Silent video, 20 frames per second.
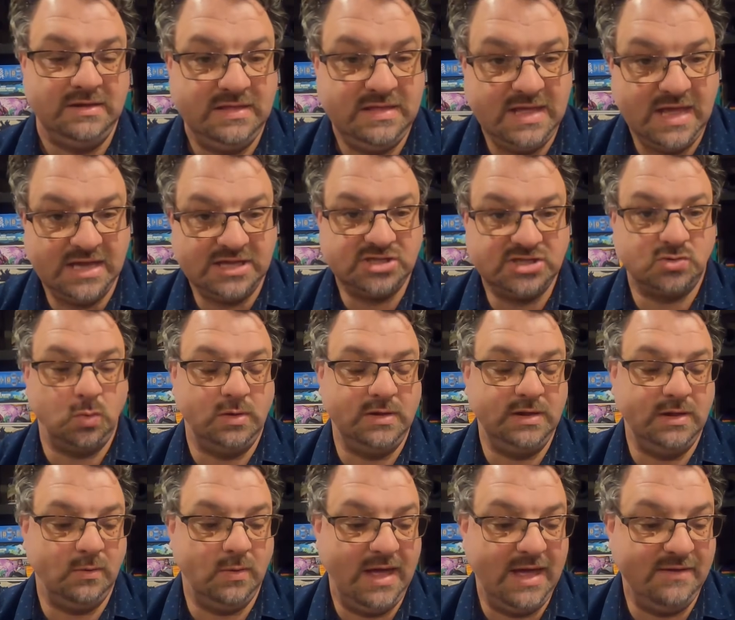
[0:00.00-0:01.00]
The next one
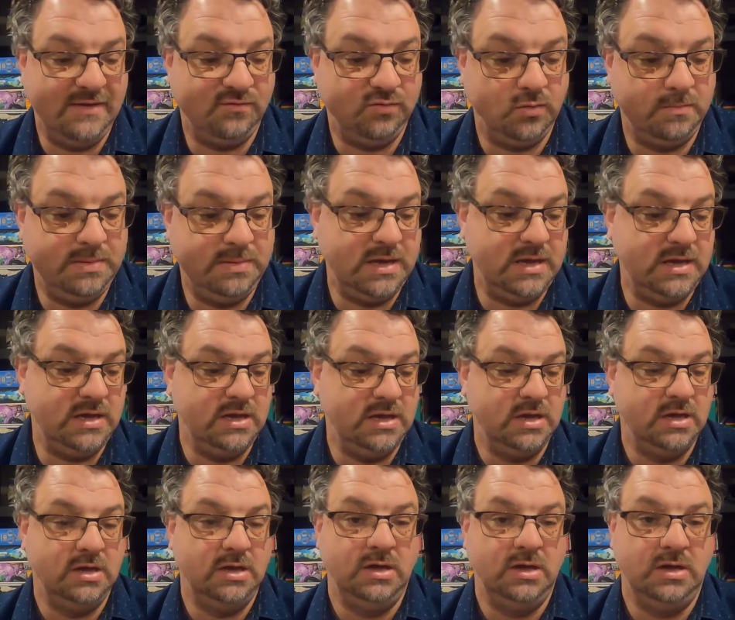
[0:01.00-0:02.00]
that we'll have will be
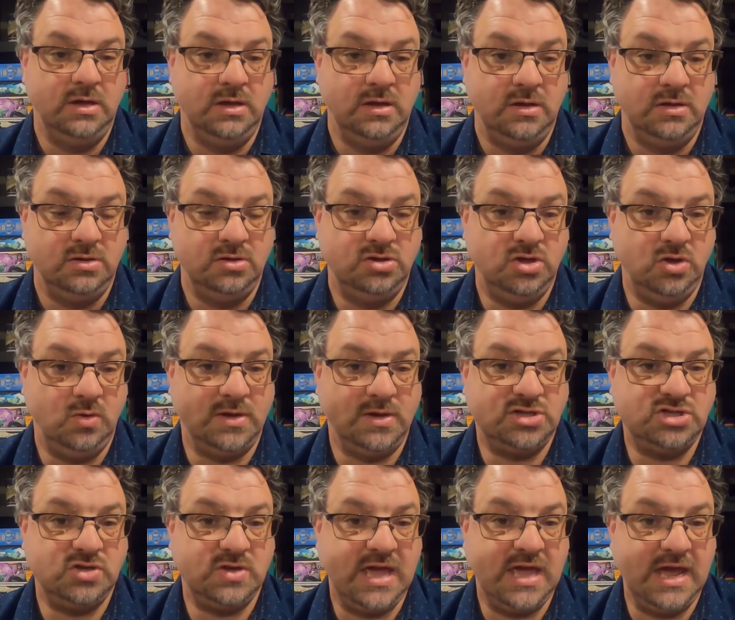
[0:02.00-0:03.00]
do
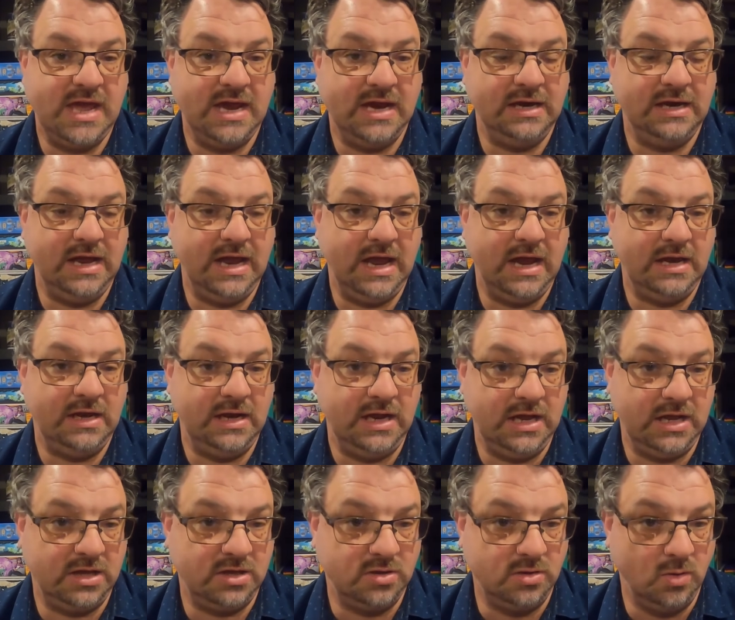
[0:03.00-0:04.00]
what you can and
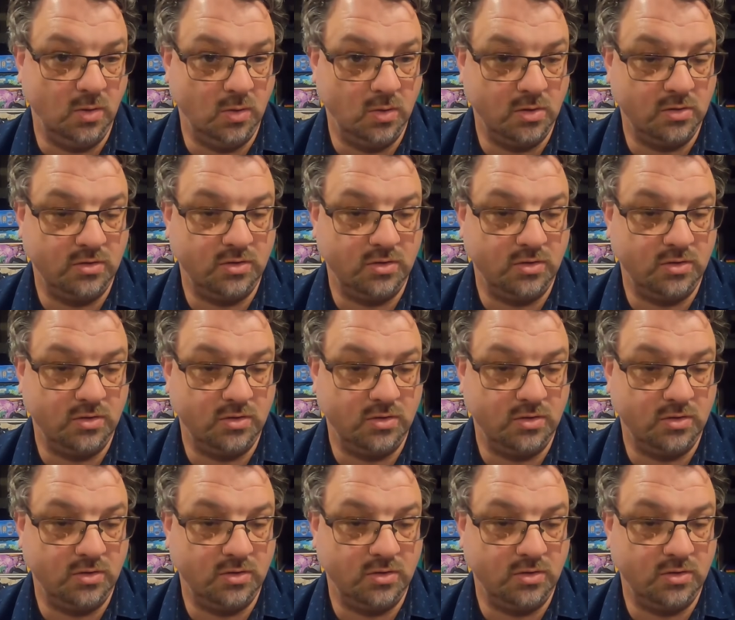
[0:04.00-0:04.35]
ignore